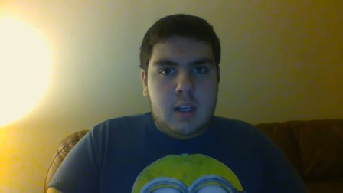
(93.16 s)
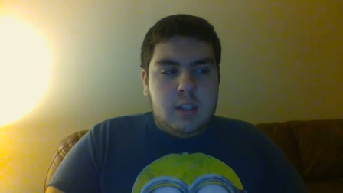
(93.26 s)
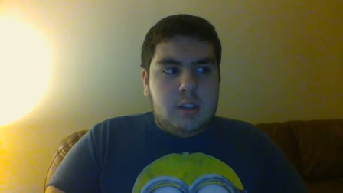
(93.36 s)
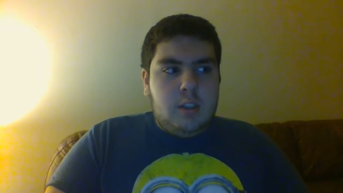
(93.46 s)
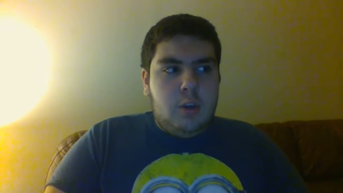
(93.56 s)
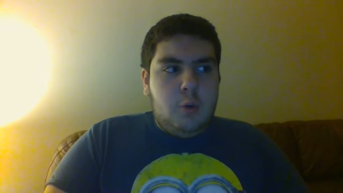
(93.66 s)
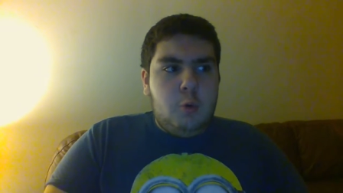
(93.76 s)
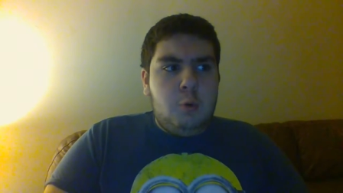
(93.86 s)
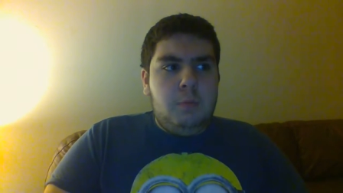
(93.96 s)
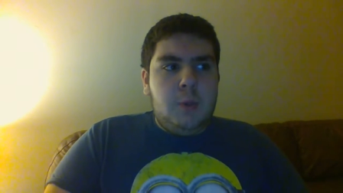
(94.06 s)

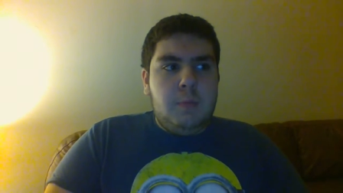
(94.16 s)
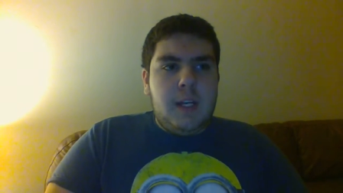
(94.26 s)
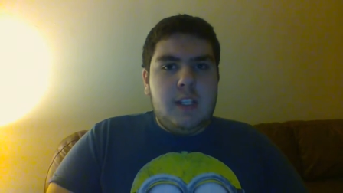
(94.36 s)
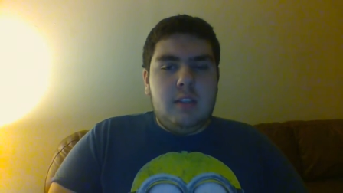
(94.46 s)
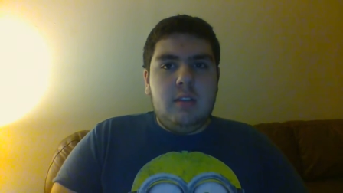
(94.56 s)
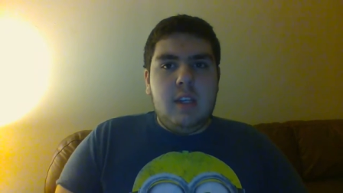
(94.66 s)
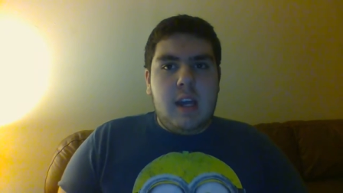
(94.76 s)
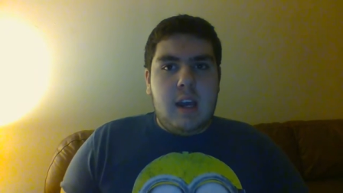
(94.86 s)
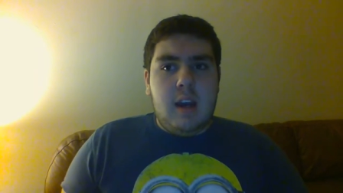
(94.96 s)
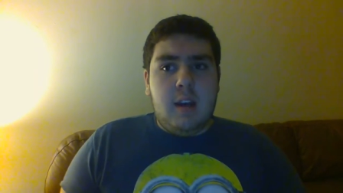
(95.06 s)
So you basically
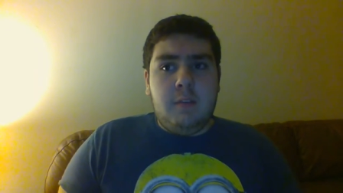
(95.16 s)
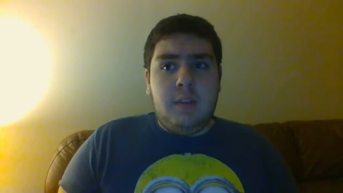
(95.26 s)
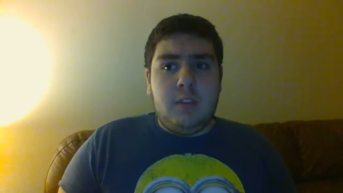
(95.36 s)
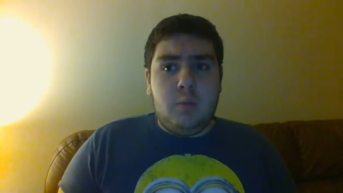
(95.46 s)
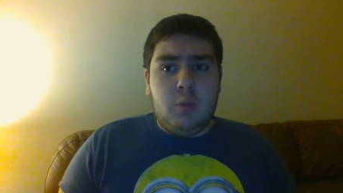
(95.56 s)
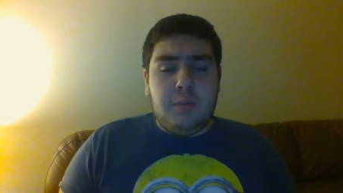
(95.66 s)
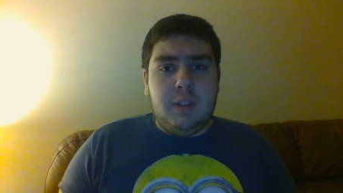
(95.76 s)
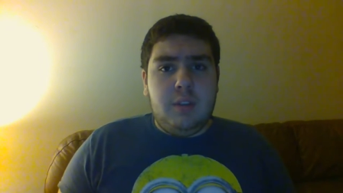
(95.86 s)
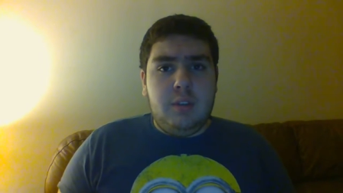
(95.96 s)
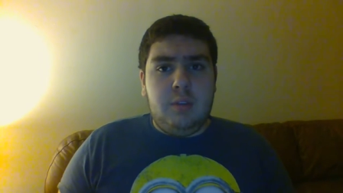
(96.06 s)
have this
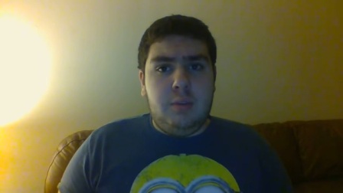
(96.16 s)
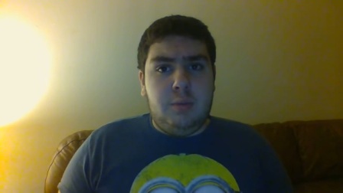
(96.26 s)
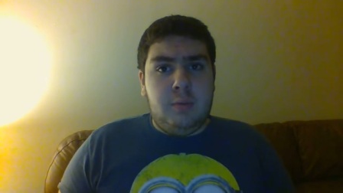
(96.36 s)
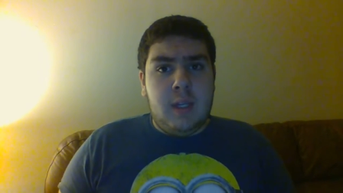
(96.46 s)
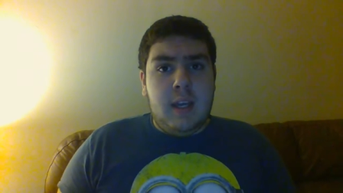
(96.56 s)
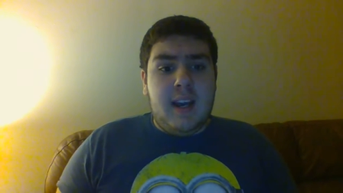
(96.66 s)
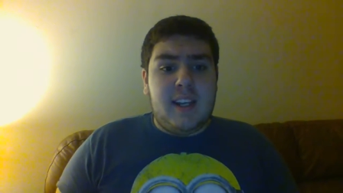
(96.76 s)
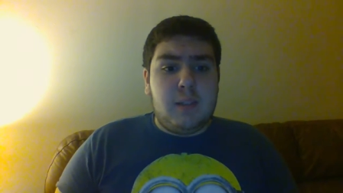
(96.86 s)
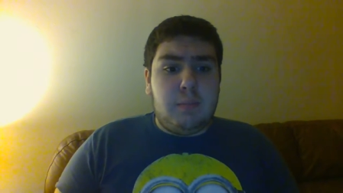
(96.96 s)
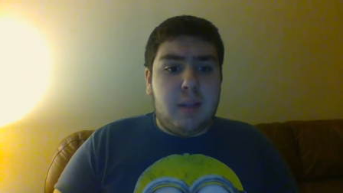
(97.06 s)
woman who has
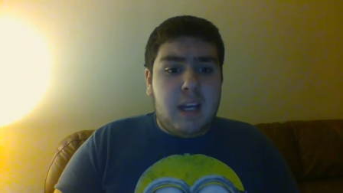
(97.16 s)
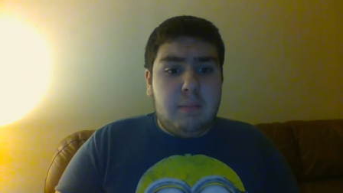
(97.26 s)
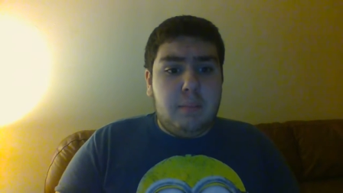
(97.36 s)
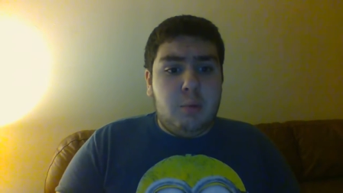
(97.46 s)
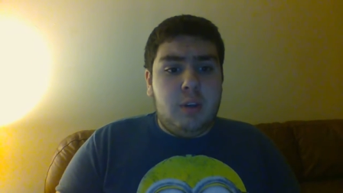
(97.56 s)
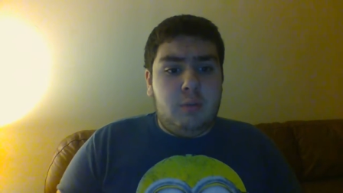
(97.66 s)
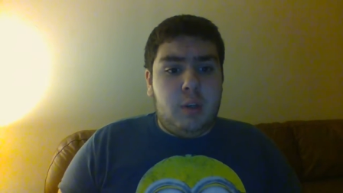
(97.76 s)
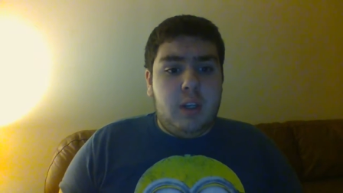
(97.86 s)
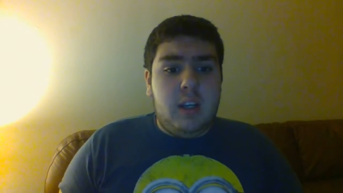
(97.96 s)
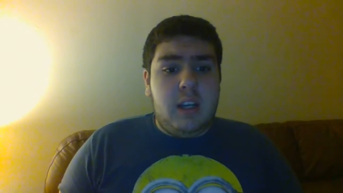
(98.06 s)
a black
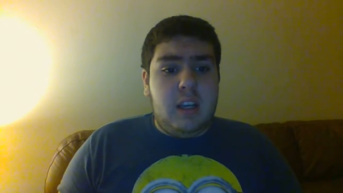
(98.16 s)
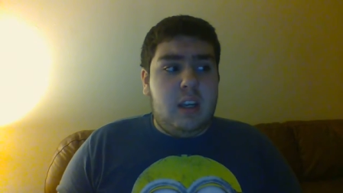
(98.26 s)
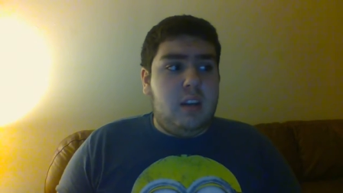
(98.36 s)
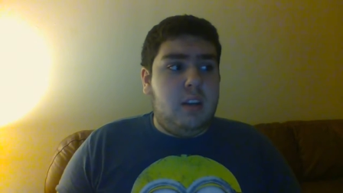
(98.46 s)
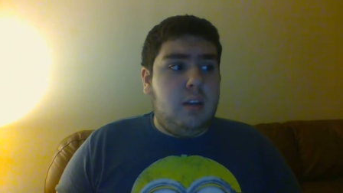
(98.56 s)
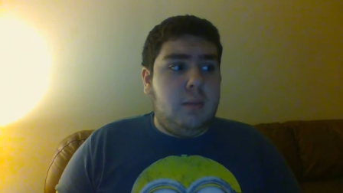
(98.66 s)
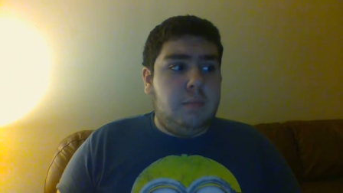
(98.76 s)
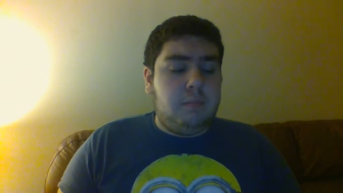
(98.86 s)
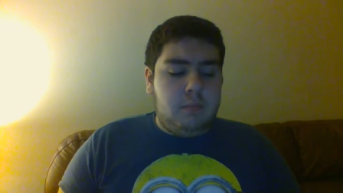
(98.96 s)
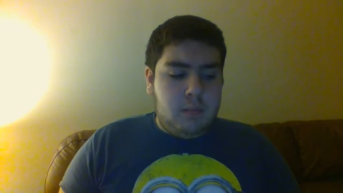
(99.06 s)
boyfriend, and
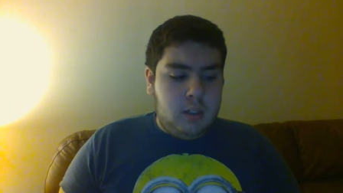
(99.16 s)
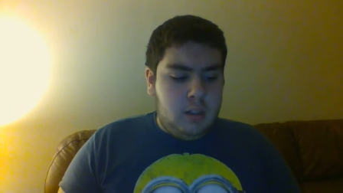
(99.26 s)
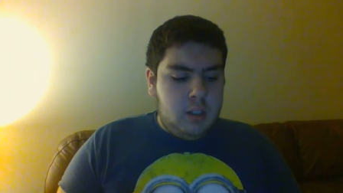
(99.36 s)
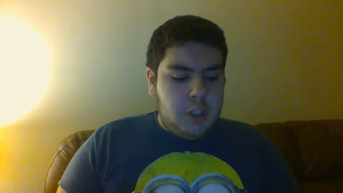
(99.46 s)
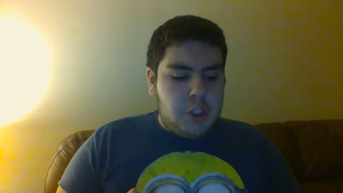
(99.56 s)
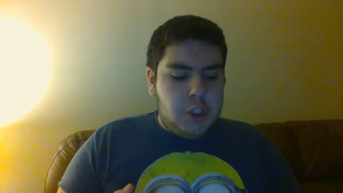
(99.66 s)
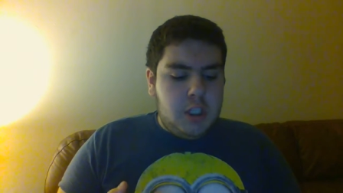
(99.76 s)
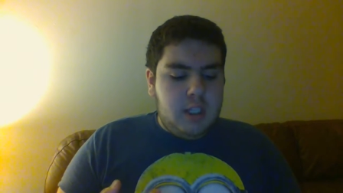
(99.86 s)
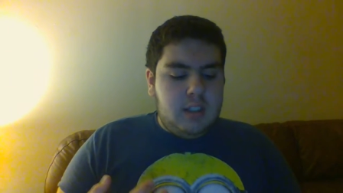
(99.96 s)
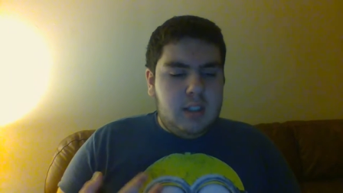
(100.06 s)

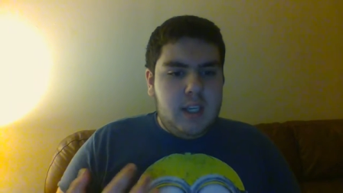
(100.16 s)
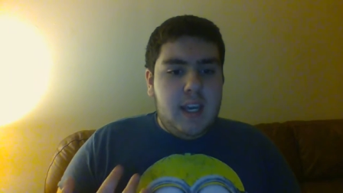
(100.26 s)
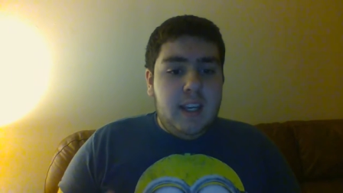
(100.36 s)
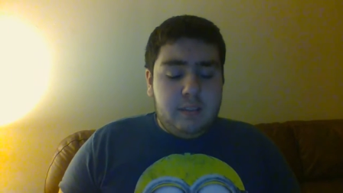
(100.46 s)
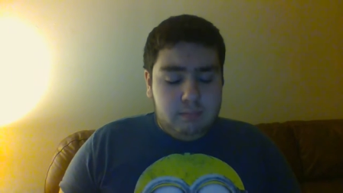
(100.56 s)
she take